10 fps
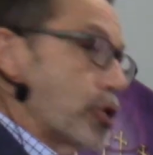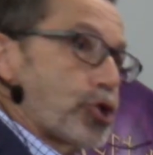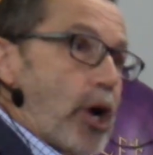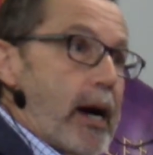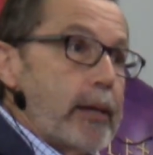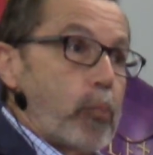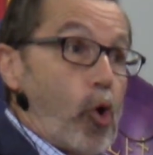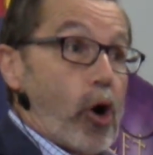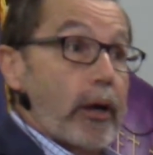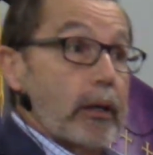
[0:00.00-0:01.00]
shy
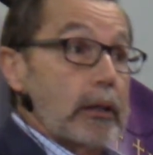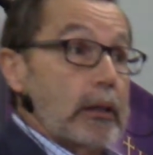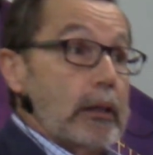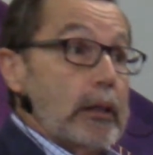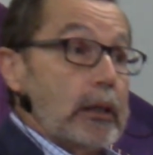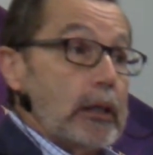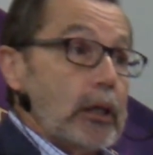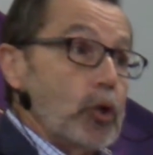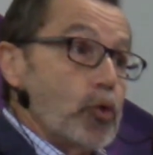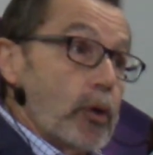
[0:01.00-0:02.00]
boy
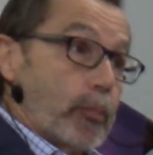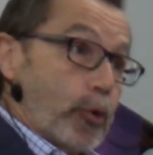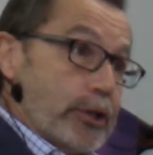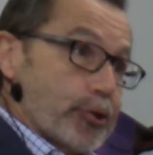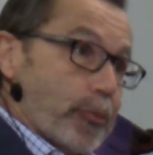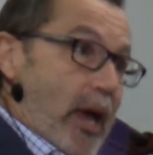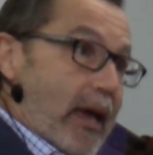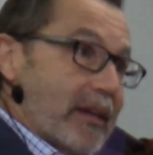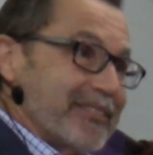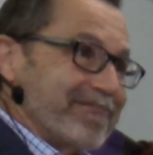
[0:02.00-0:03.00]
into a preacher man.